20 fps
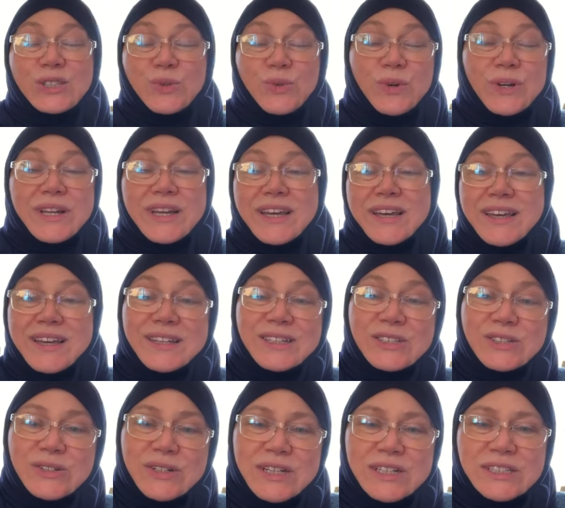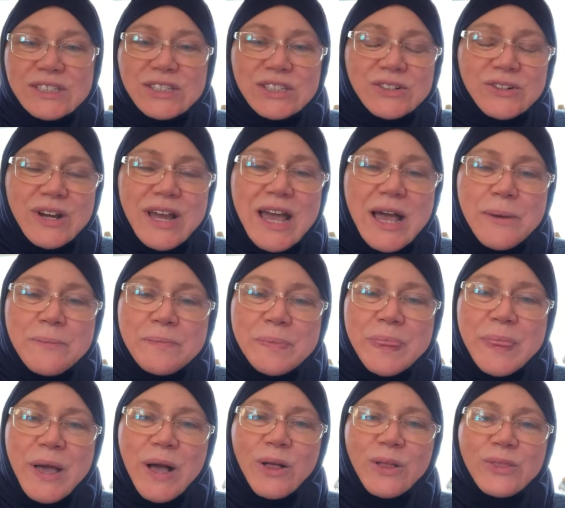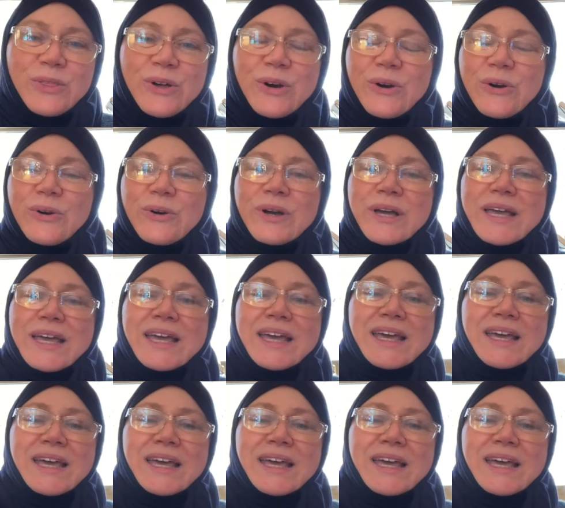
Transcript: sort of, into an Instagram, although